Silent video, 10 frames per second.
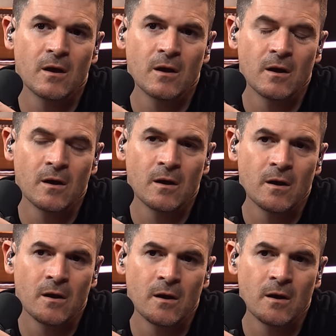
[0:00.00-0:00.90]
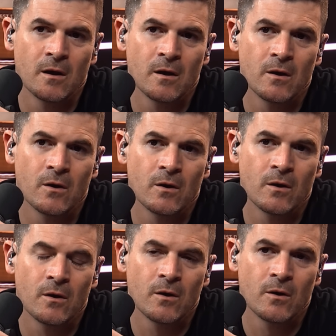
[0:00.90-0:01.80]

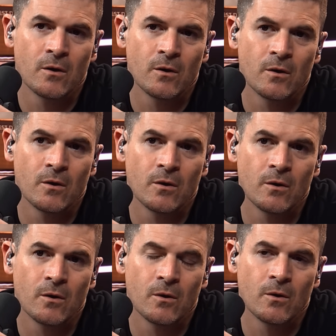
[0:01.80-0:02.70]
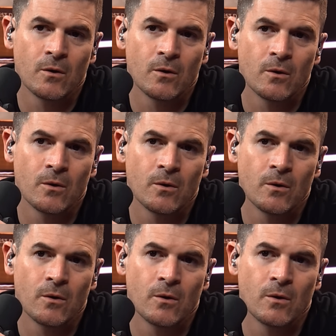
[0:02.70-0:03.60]
[no speech]